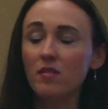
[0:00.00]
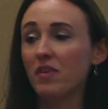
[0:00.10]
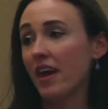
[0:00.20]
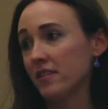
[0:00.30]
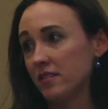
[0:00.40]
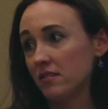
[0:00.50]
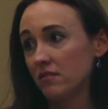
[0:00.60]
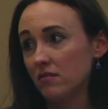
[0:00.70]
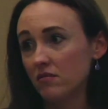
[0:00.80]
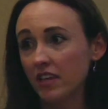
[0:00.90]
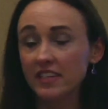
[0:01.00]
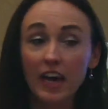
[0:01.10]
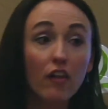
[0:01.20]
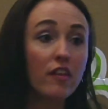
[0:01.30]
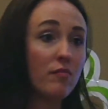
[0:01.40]
them guess. Like,
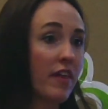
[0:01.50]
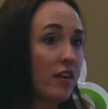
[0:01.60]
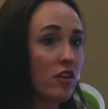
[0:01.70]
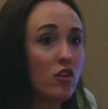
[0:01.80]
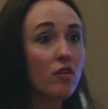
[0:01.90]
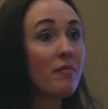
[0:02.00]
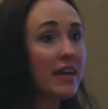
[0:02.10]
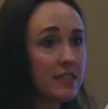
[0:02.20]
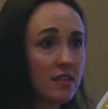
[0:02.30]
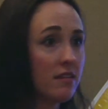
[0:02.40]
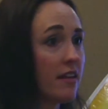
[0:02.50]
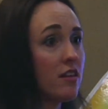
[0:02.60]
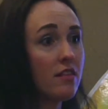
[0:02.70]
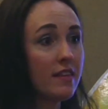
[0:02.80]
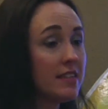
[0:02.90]
tell them, like, you're amazing, like
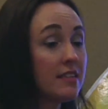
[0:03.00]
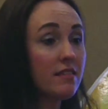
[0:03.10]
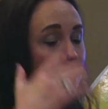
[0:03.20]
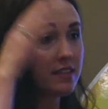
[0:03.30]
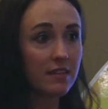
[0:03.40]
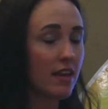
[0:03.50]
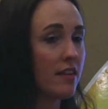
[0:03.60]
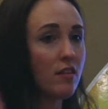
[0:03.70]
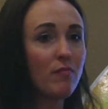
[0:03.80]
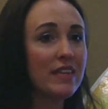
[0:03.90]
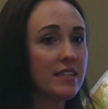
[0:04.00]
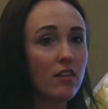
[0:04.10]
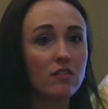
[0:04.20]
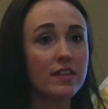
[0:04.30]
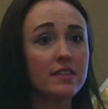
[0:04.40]
this hit the
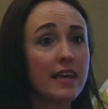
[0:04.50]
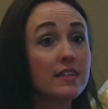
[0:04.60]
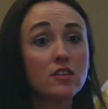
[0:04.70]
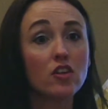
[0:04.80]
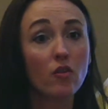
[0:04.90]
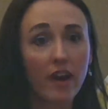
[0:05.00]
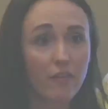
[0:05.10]
bestseller list thanks to your